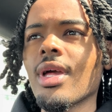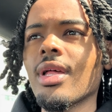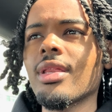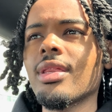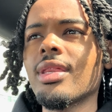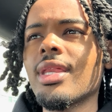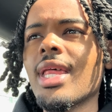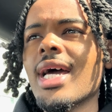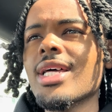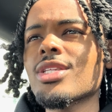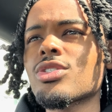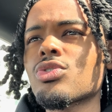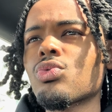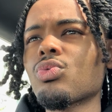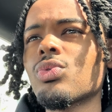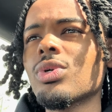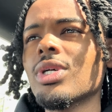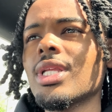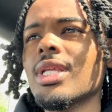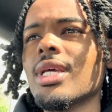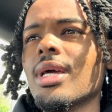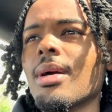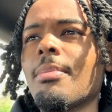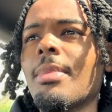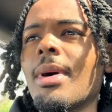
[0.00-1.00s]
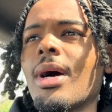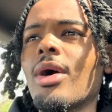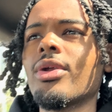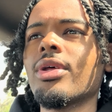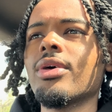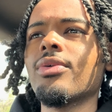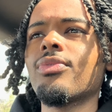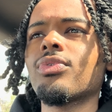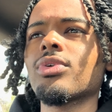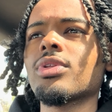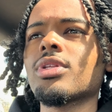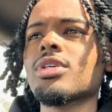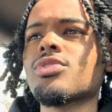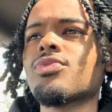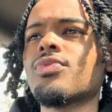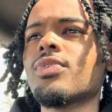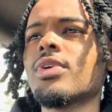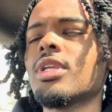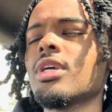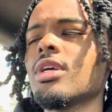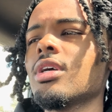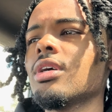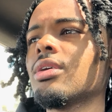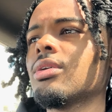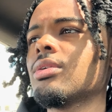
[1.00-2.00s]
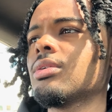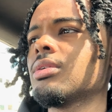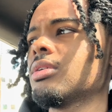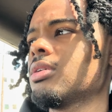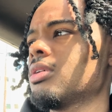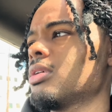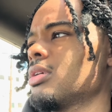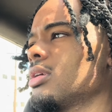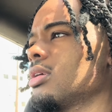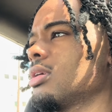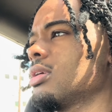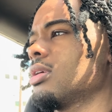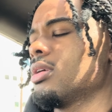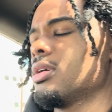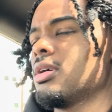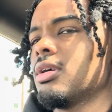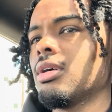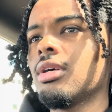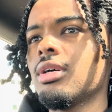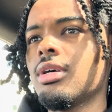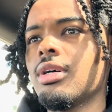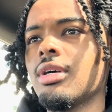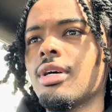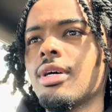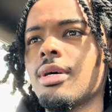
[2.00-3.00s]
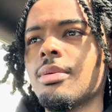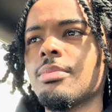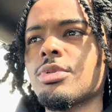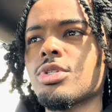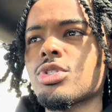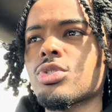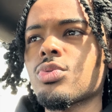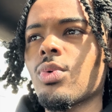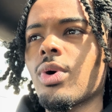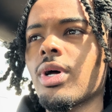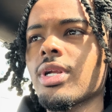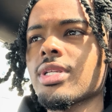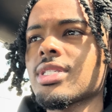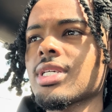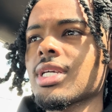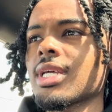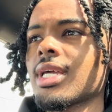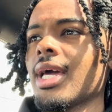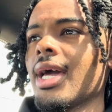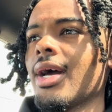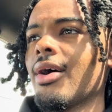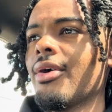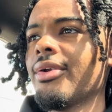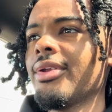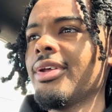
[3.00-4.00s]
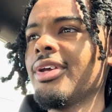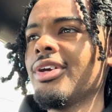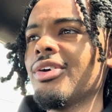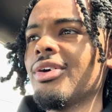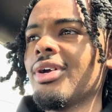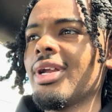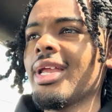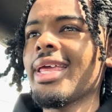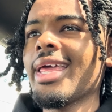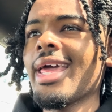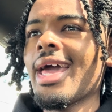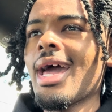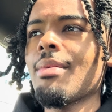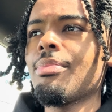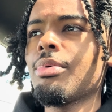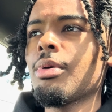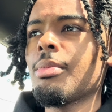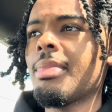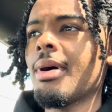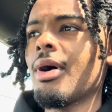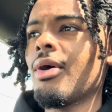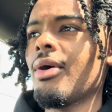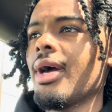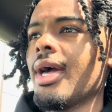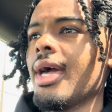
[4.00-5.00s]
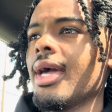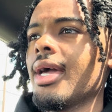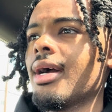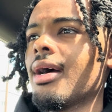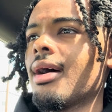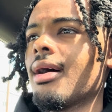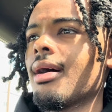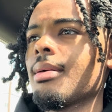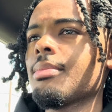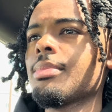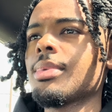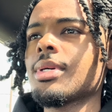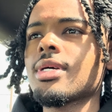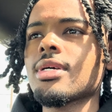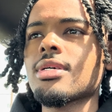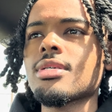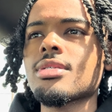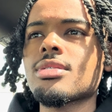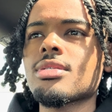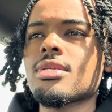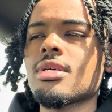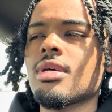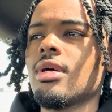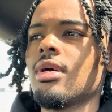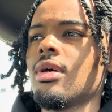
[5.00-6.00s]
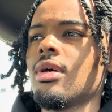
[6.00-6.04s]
that's really about it for this video. Just wanted to get on here and yap about AI because,